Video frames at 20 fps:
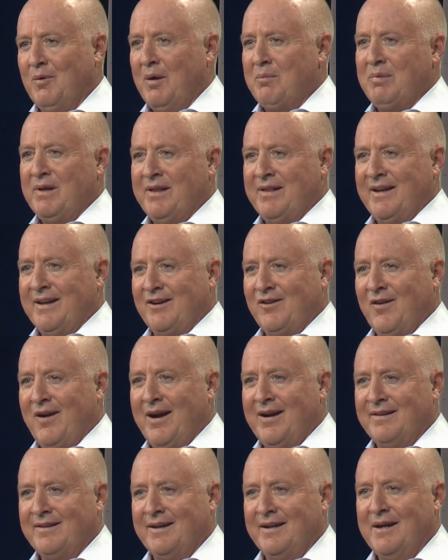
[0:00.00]
It won't be anything
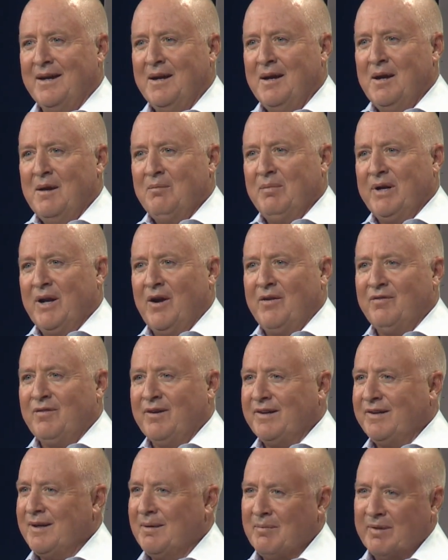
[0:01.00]
crazy, but
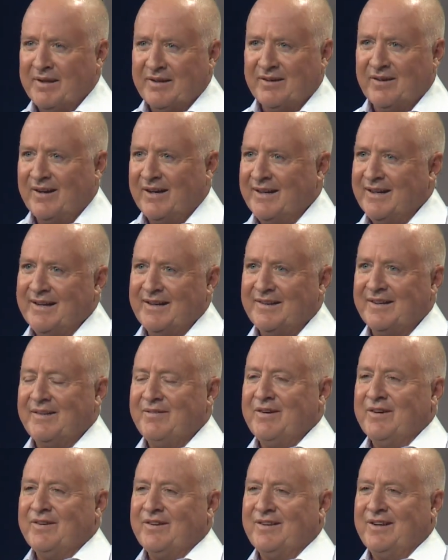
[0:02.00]
hopefully some of these ideas
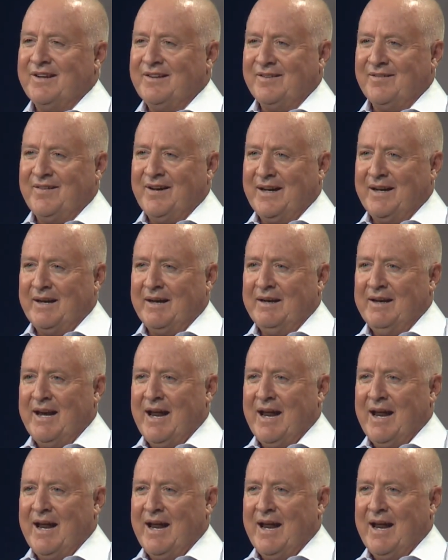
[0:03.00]
give you a sense of how to